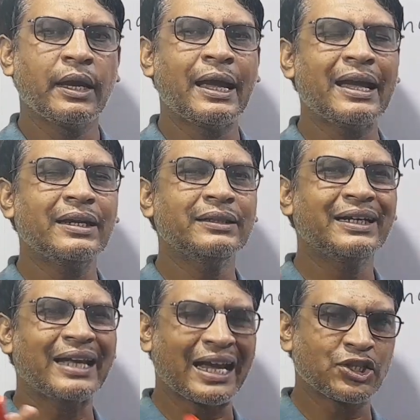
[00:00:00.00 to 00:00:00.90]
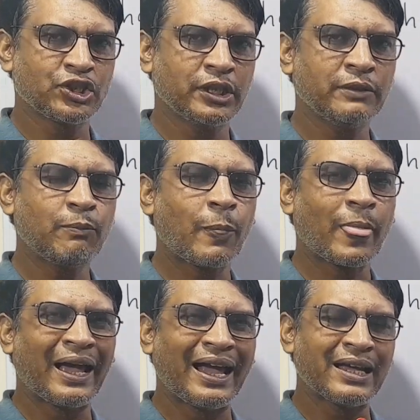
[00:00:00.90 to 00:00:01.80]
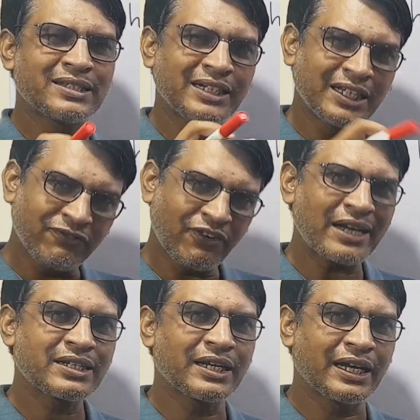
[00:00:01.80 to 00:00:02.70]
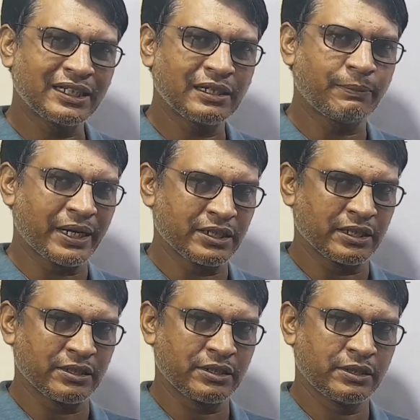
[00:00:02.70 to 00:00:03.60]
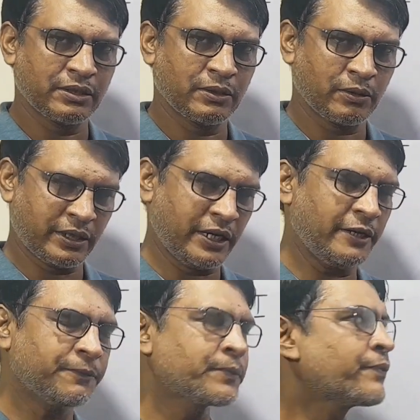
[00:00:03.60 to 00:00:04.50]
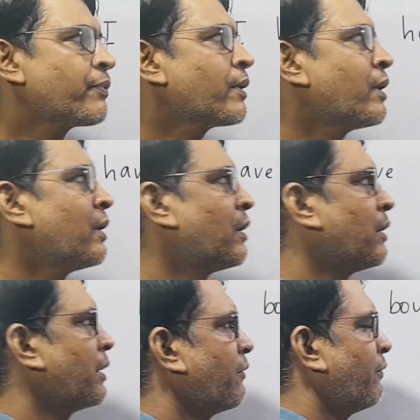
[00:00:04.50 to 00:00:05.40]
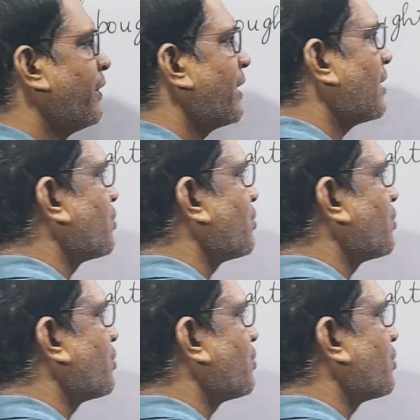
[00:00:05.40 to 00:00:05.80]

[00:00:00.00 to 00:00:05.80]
and that action has an effect in the present. Okay. We can